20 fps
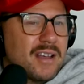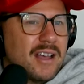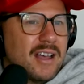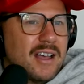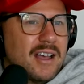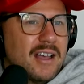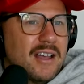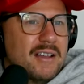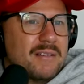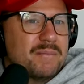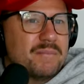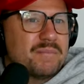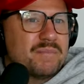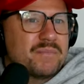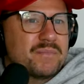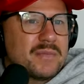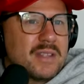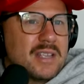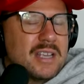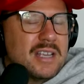
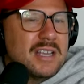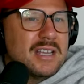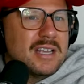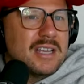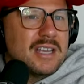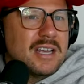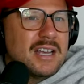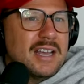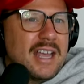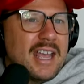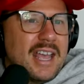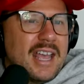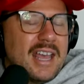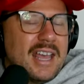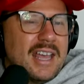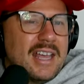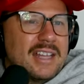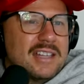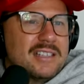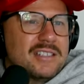Um,
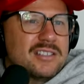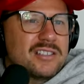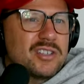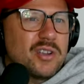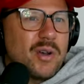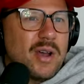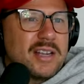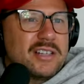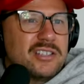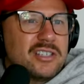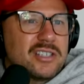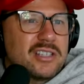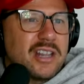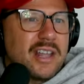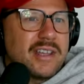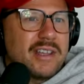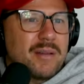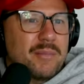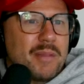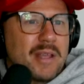and so I just
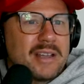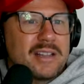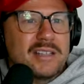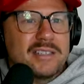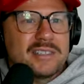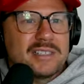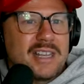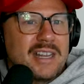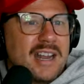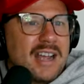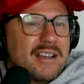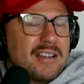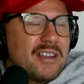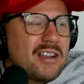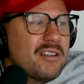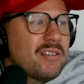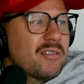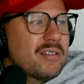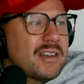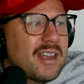like I'm like let's get out
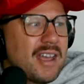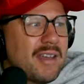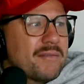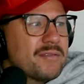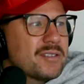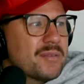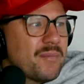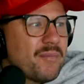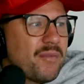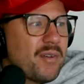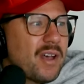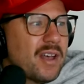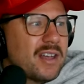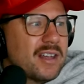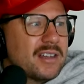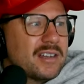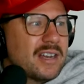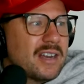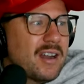here and have some fun,